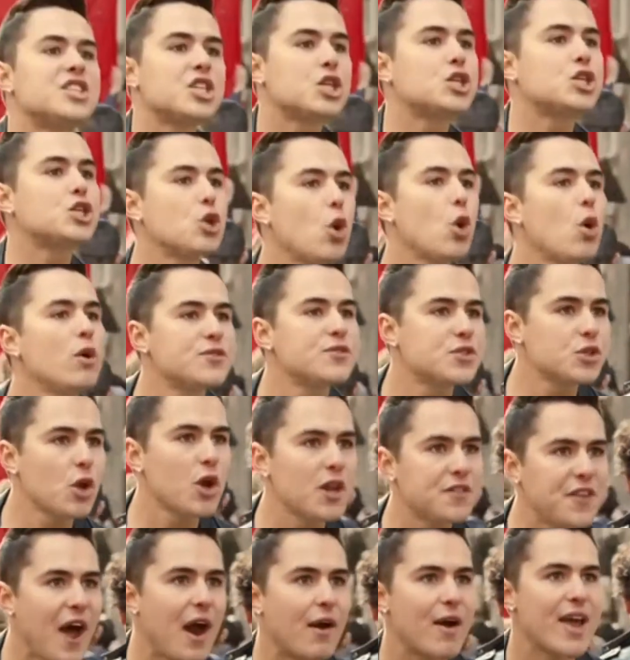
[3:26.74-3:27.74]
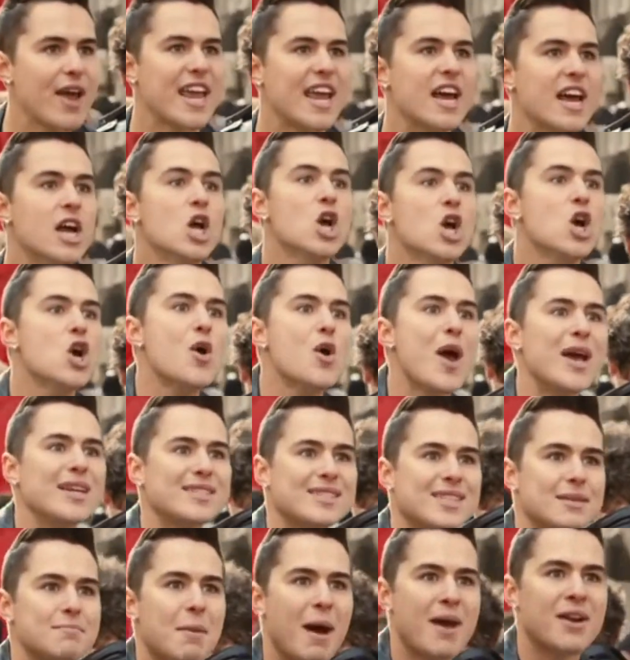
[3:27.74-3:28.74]
join him in his battle against
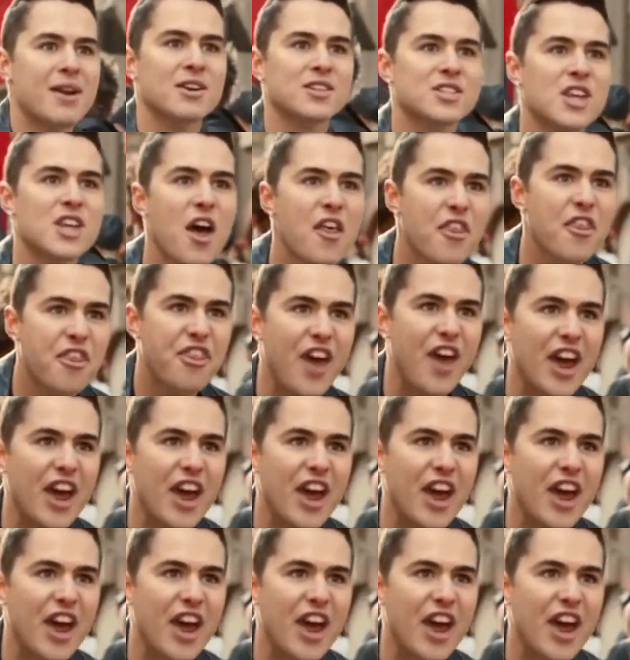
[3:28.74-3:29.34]
the injustices